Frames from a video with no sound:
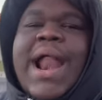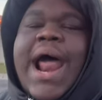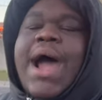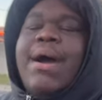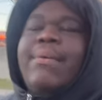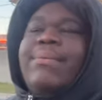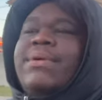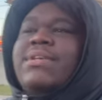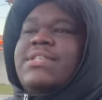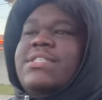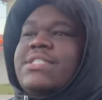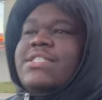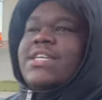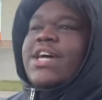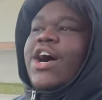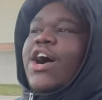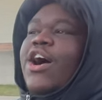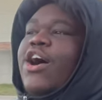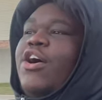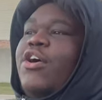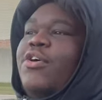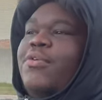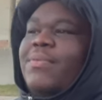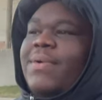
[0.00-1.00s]
I was
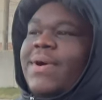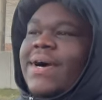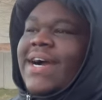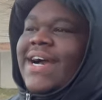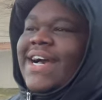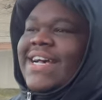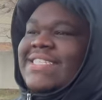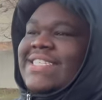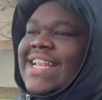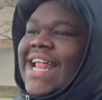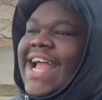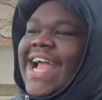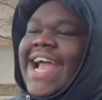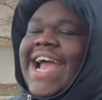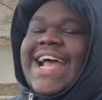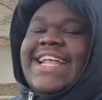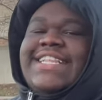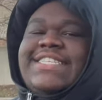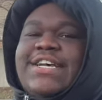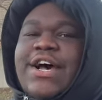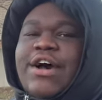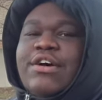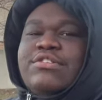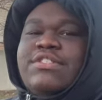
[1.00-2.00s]
told was, like I
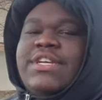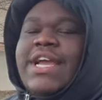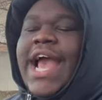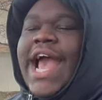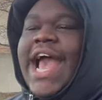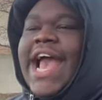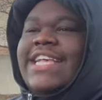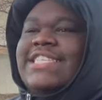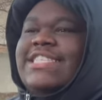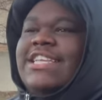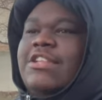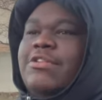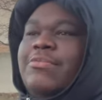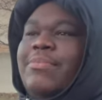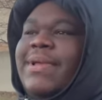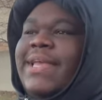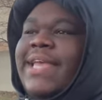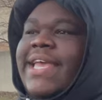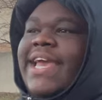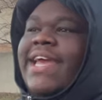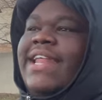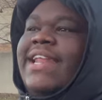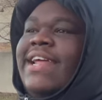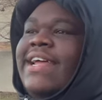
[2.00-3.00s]
told you guys in the
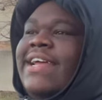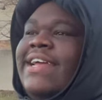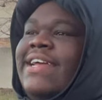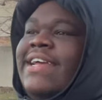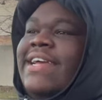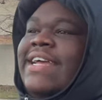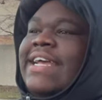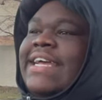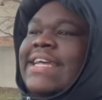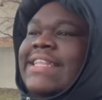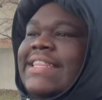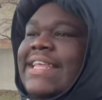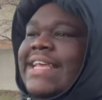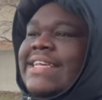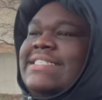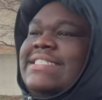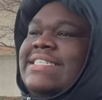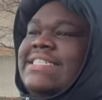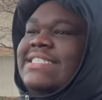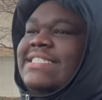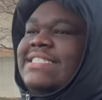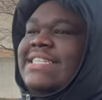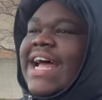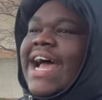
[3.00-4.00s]
beginning, this
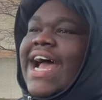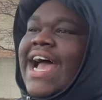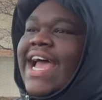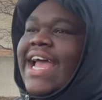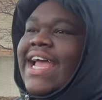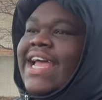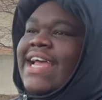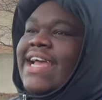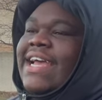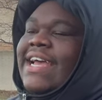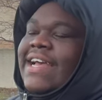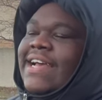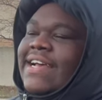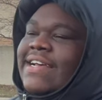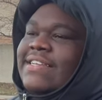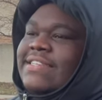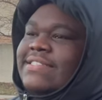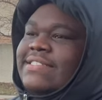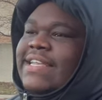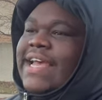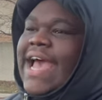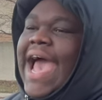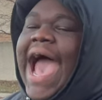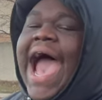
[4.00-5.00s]
is not
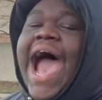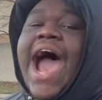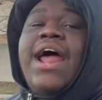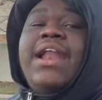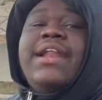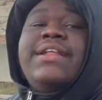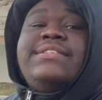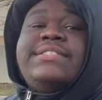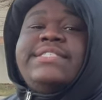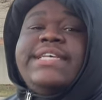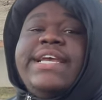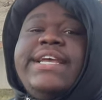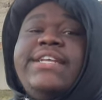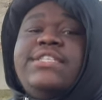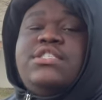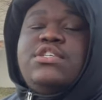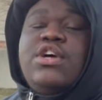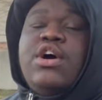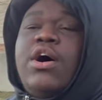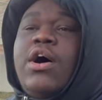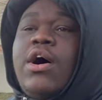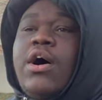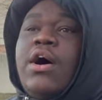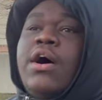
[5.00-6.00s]
how to teach
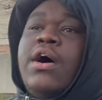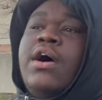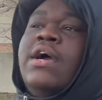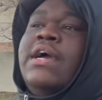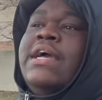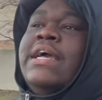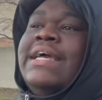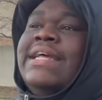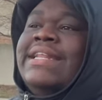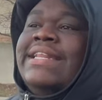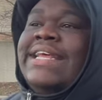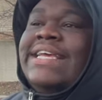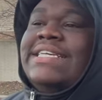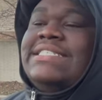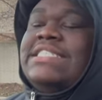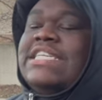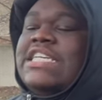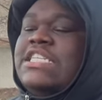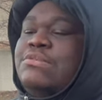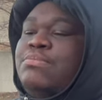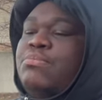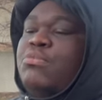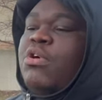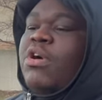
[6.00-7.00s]
y'all. This
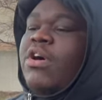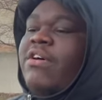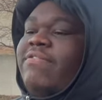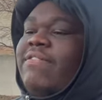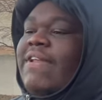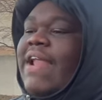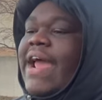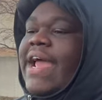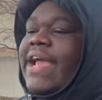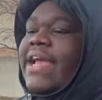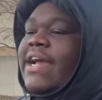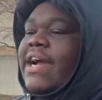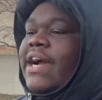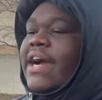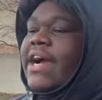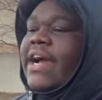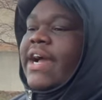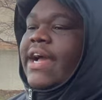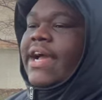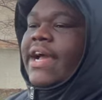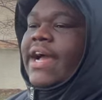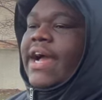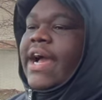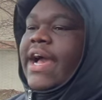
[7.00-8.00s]
is more of like
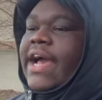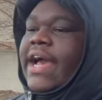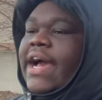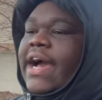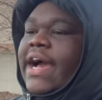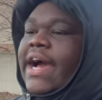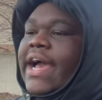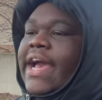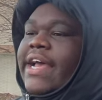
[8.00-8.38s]
a, a